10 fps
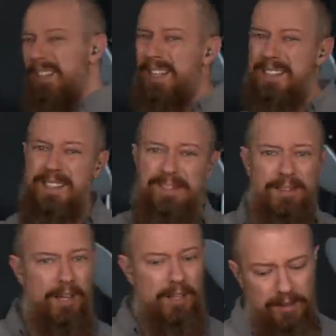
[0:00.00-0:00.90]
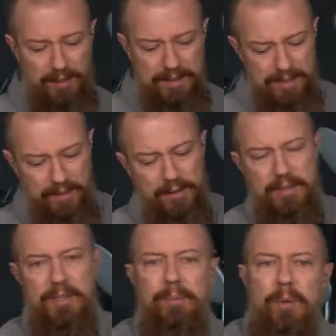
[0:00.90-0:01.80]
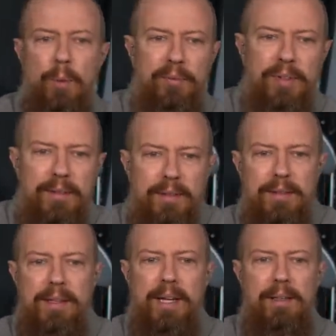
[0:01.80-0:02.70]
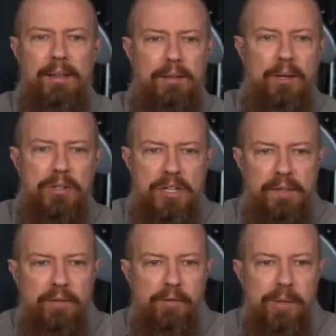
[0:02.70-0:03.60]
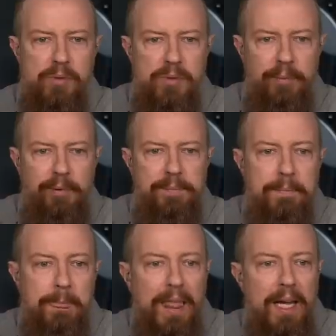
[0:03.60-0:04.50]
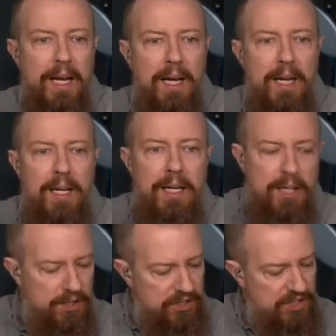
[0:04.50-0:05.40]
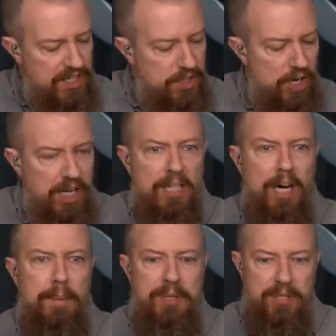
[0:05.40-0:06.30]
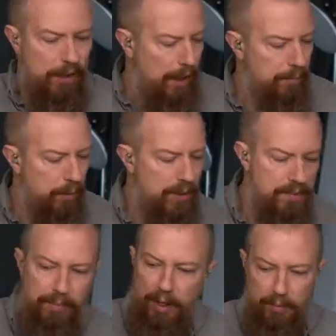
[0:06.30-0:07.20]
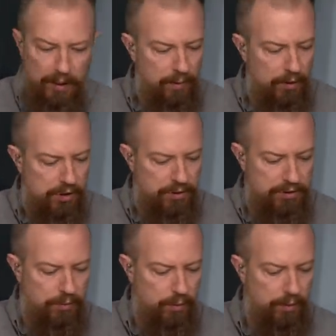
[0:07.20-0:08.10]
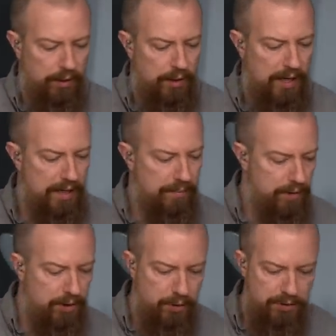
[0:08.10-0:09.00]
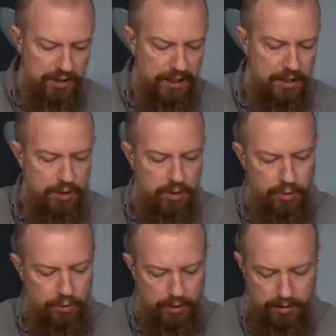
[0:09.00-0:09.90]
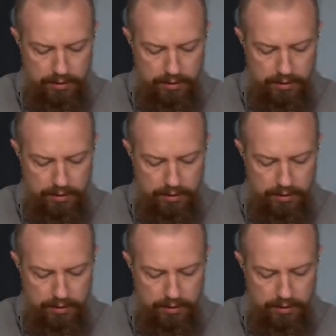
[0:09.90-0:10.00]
good lenses, a lot of good lenses out there. So hopefully that onslaught of information was helpful. CJ copies. Uh, the reason, by the way, I want to show this to you real quick. I'm using a new